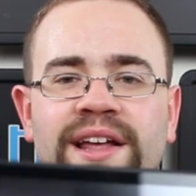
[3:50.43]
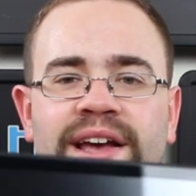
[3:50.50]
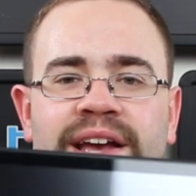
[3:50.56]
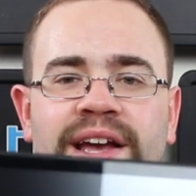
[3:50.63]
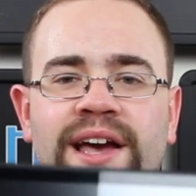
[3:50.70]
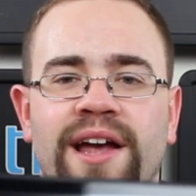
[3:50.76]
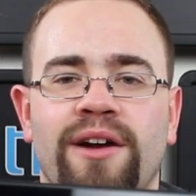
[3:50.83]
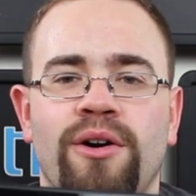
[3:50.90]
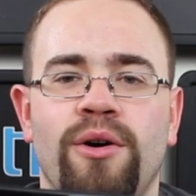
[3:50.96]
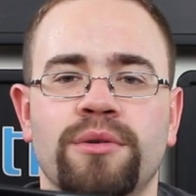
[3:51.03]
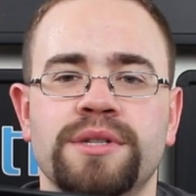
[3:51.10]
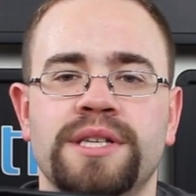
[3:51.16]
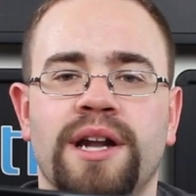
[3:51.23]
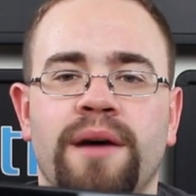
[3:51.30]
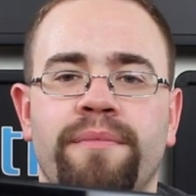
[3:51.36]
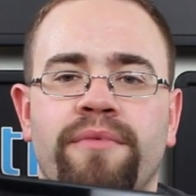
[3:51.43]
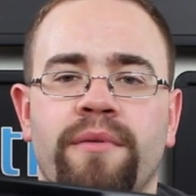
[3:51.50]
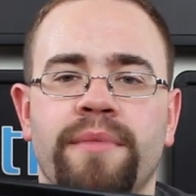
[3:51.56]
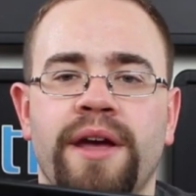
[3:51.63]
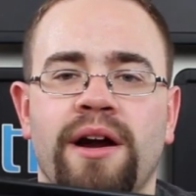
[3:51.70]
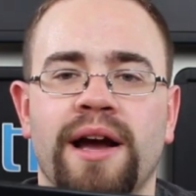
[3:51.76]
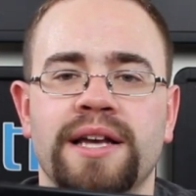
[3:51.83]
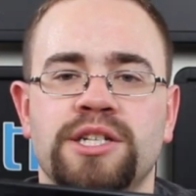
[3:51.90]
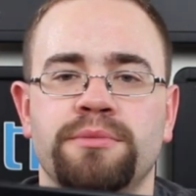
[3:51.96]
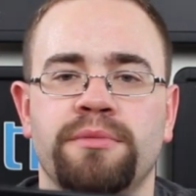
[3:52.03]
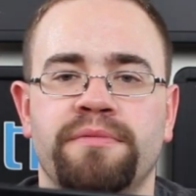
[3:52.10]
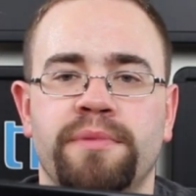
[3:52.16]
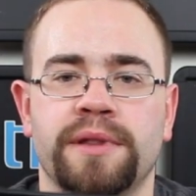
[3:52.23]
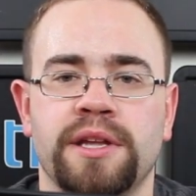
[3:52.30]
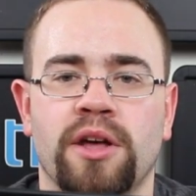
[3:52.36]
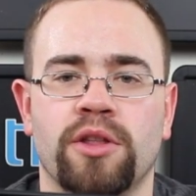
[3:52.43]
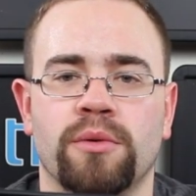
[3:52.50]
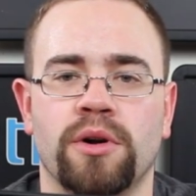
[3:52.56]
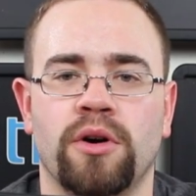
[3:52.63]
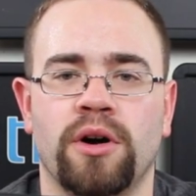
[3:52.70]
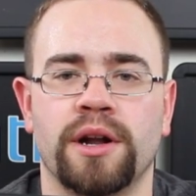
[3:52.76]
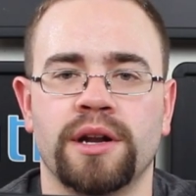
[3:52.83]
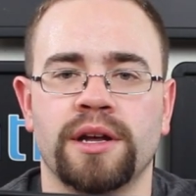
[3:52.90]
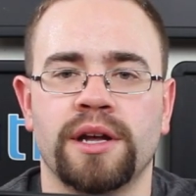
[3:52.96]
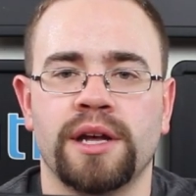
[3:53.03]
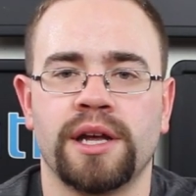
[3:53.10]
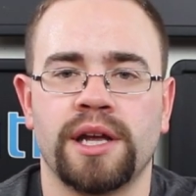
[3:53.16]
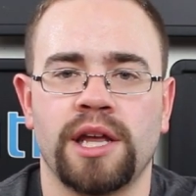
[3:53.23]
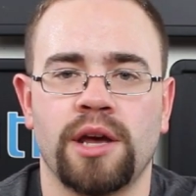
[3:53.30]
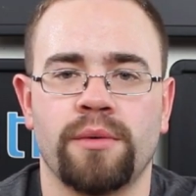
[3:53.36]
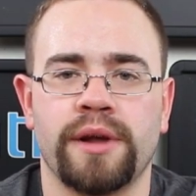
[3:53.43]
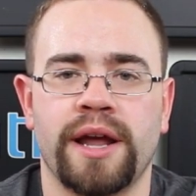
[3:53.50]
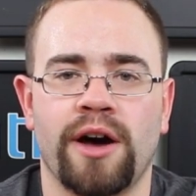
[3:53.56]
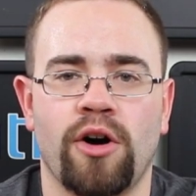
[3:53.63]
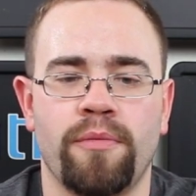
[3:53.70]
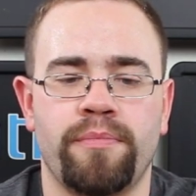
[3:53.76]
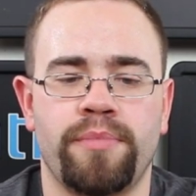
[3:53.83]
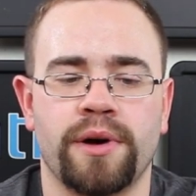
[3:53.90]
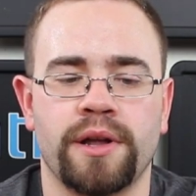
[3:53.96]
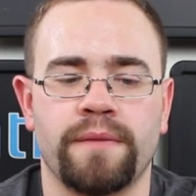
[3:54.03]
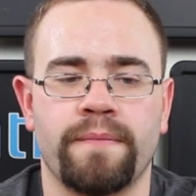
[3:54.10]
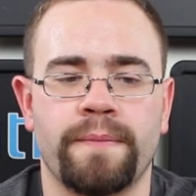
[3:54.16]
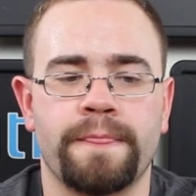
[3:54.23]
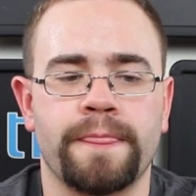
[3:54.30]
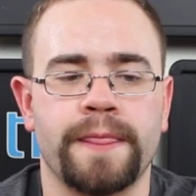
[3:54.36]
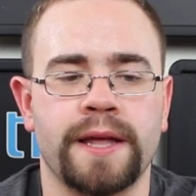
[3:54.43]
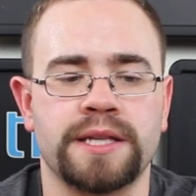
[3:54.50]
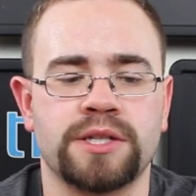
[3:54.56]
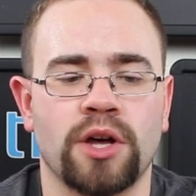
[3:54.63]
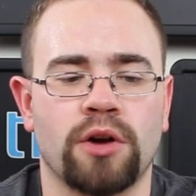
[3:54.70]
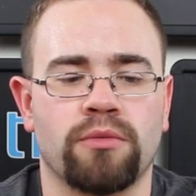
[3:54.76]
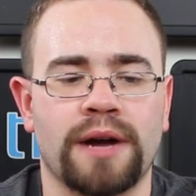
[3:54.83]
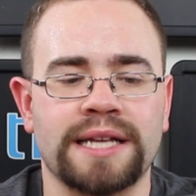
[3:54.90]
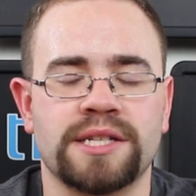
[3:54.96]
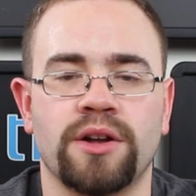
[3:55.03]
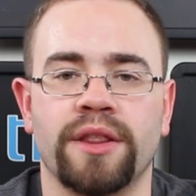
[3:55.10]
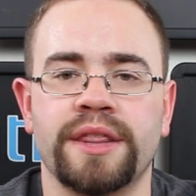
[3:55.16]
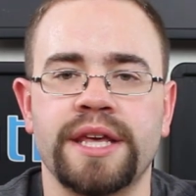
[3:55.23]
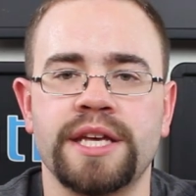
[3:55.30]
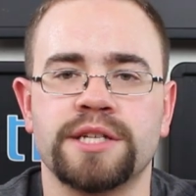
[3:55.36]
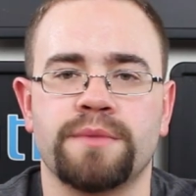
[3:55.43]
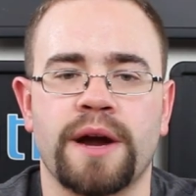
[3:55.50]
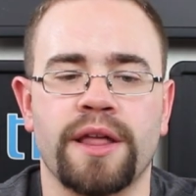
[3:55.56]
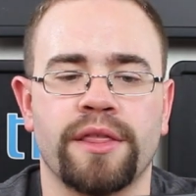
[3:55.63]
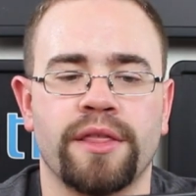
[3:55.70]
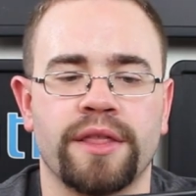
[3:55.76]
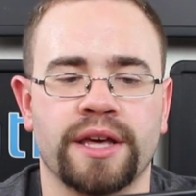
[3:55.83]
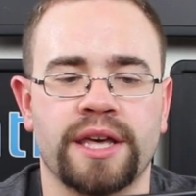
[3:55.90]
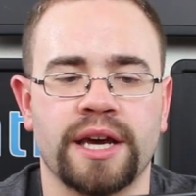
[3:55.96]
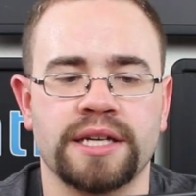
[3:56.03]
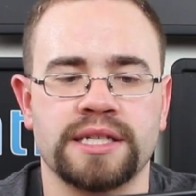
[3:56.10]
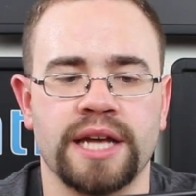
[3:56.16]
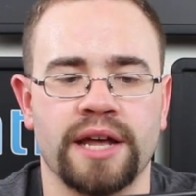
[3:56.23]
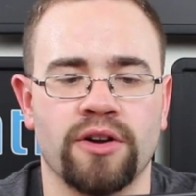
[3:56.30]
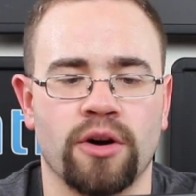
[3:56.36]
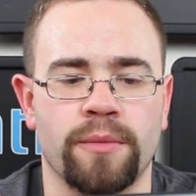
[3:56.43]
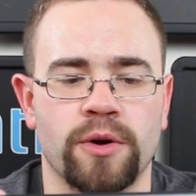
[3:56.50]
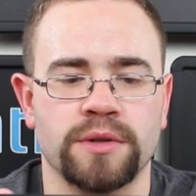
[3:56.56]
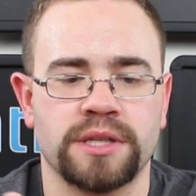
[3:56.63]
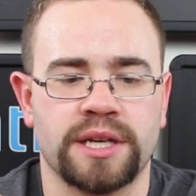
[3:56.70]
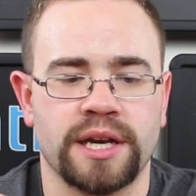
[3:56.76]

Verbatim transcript: Like it kind of holds it up from there. I assume if I put the other one on, it would help, but it's going to rest on these rather than the kickstand almost.